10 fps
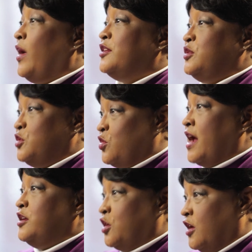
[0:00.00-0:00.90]
while she was
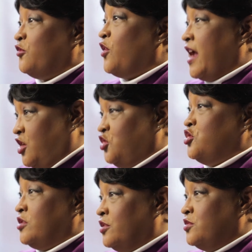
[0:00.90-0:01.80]
trying to cook for 8
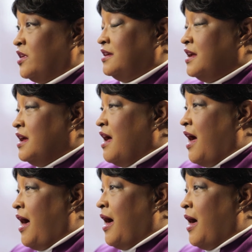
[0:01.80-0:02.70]
children.
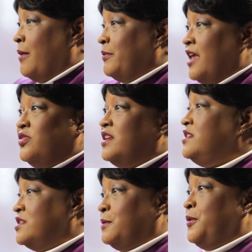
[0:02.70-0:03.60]
And then
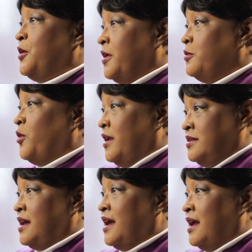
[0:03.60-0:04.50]
disappearing one
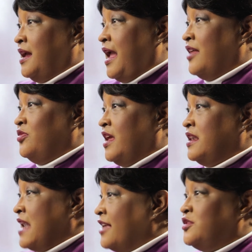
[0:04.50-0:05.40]
day, and
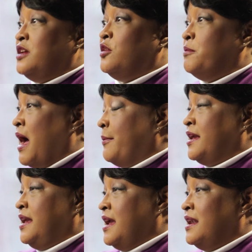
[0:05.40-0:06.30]
then not seeing her mom
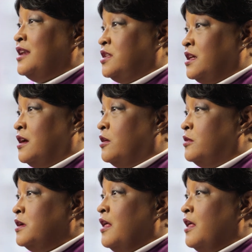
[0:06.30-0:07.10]
again until